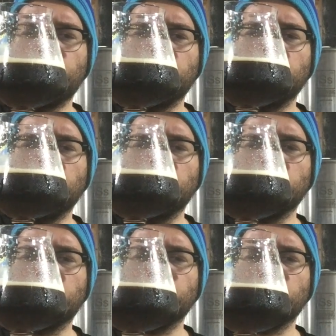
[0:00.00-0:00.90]
but yet
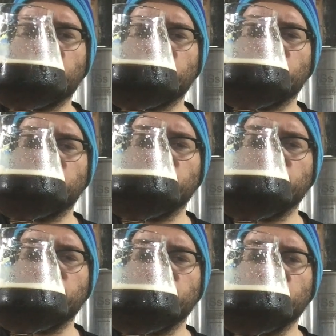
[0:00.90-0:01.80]
it gives it that
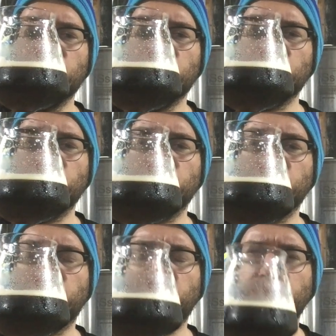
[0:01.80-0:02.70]
really
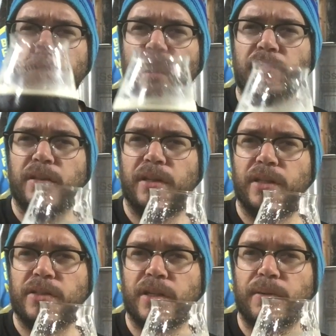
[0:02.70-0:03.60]
unique character
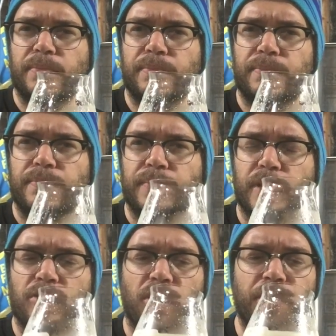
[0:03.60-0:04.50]
that
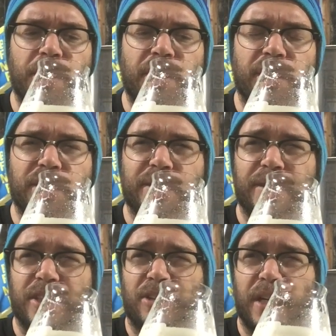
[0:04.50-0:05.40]
a rye beer does.
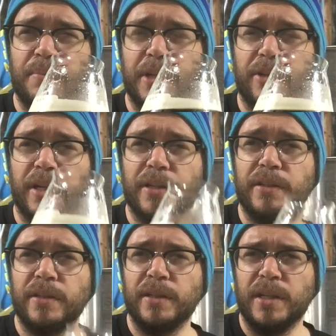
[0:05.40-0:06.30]
Cracking beer, Aiden.
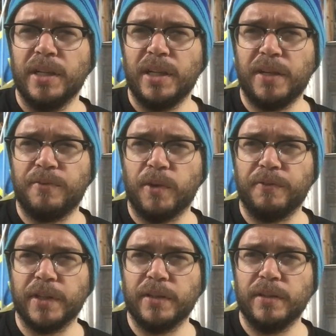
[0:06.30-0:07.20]
Enough
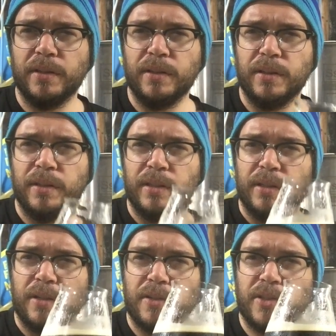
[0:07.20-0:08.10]
waffling.
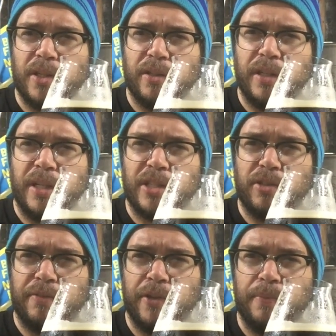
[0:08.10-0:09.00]
I'll see you on the next
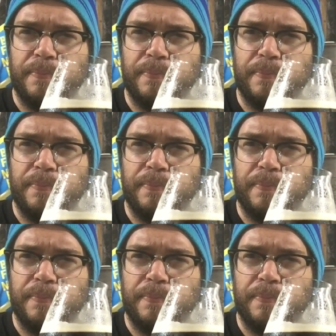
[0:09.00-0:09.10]
review.